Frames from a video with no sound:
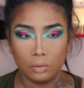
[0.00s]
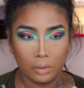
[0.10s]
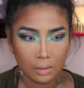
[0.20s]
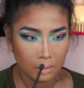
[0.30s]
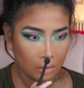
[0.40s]
so
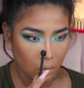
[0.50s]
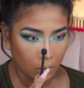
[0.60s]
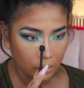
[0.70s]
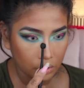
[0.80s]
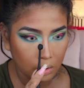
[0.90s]
it's not
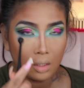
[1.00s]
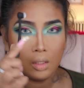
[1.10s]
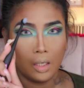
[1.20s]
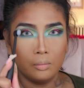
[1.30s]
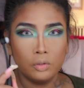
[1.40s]
harsh.
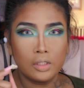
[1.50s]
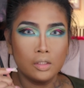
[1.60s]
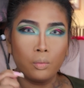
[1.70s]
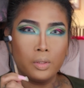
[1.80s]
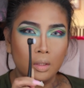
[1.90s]
I'm using
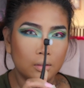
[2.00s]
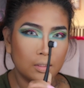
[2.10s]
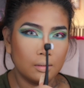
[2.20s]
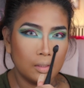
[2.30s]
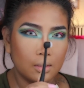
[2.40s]
the real
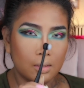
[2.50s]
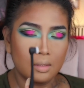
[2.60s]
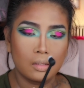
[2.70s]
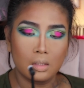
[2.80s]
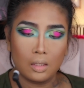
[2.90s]
techniques,
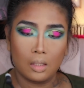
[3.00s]
the